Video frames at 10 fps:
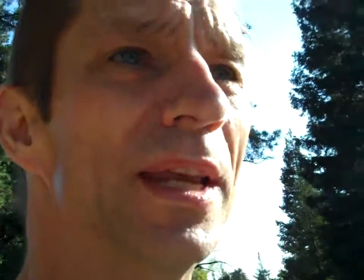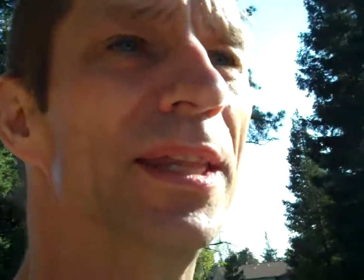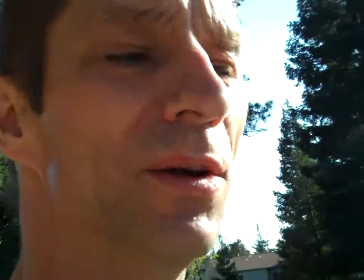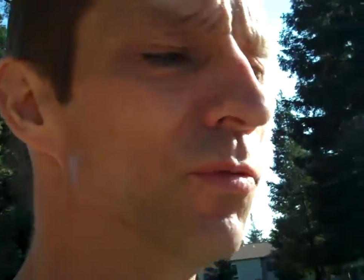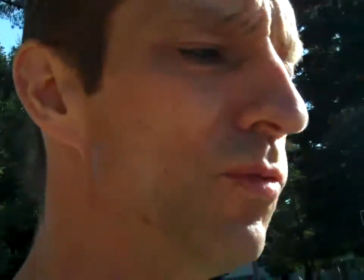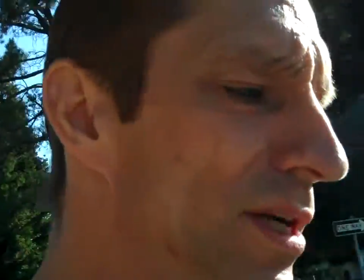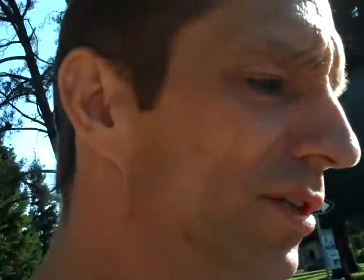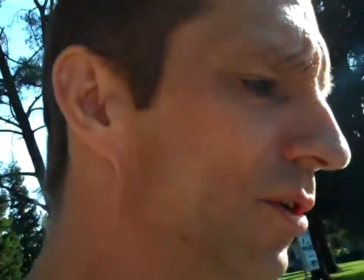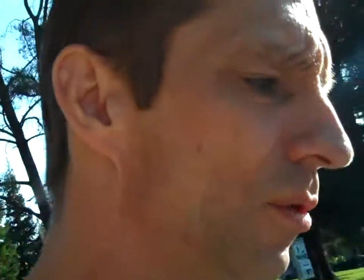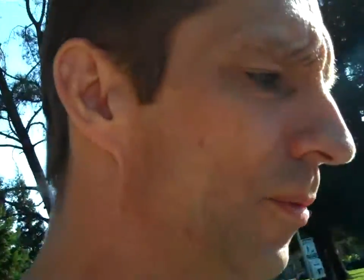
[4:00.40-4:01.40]
can the
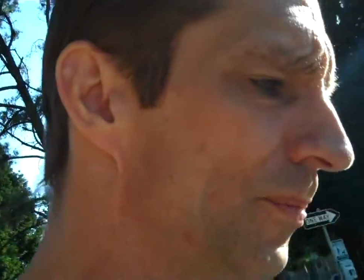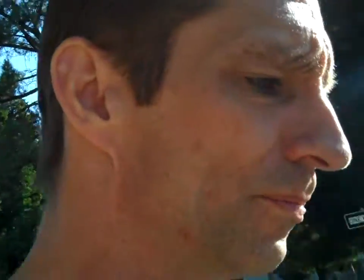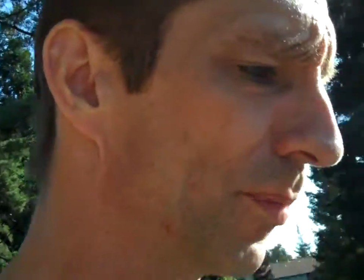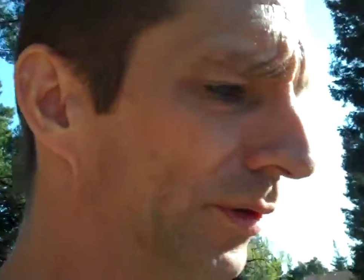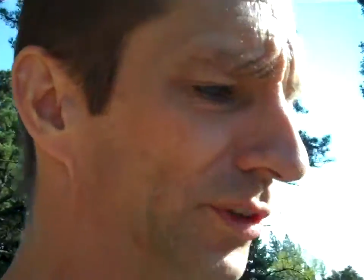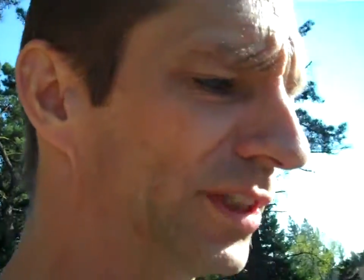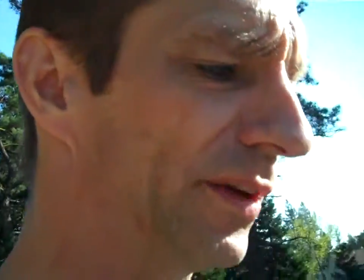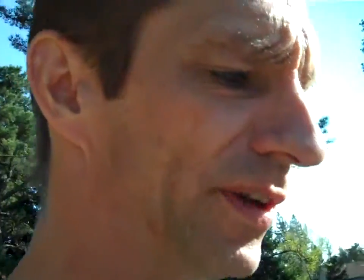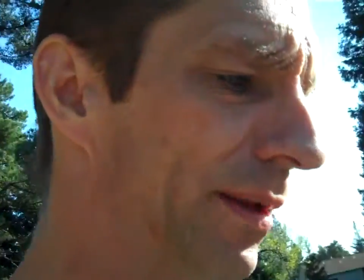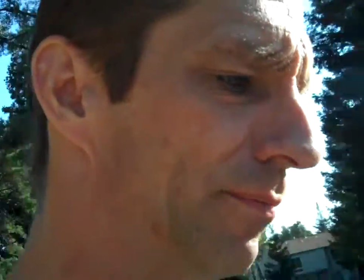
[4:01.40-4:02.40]
original birth
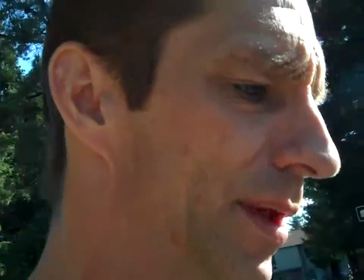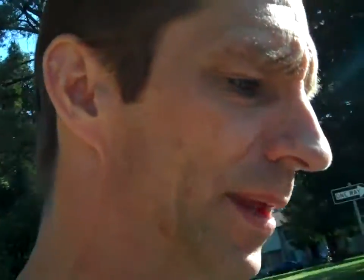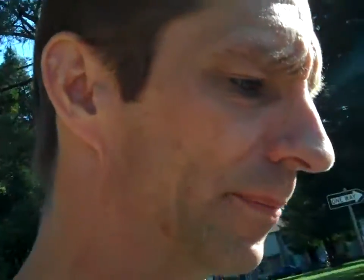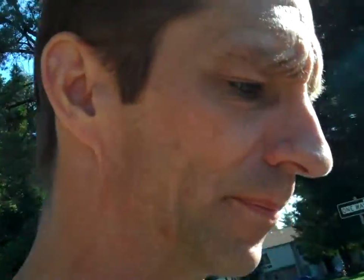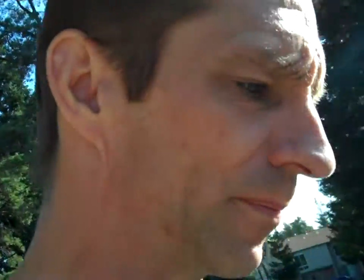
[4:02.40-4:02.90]
certificate be?